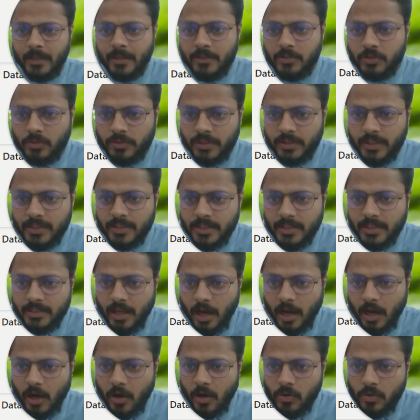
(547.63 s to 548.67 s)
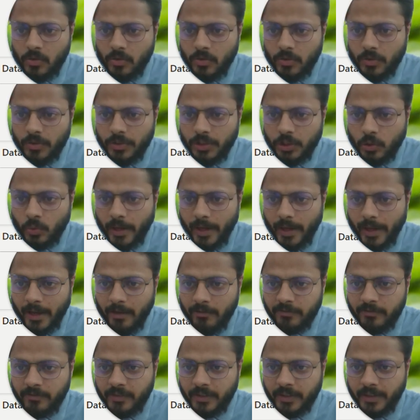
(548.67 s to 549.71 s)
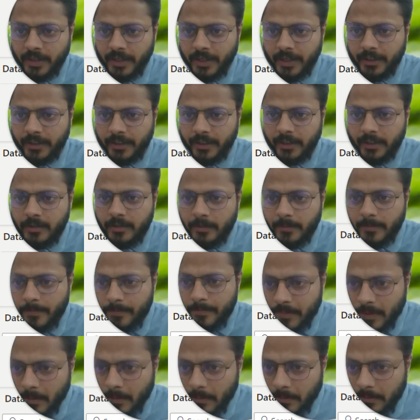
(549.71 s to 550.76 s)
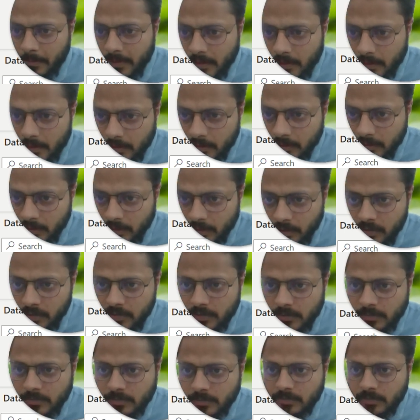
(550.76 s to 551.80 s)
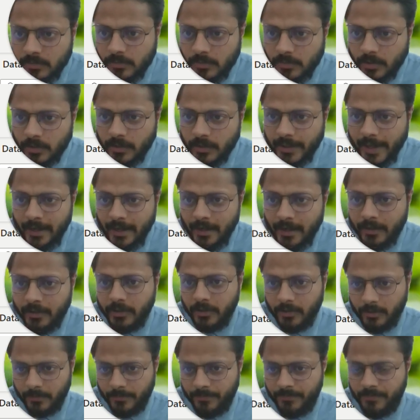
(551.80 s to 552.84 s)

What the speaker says: So this is how you have created the calendar.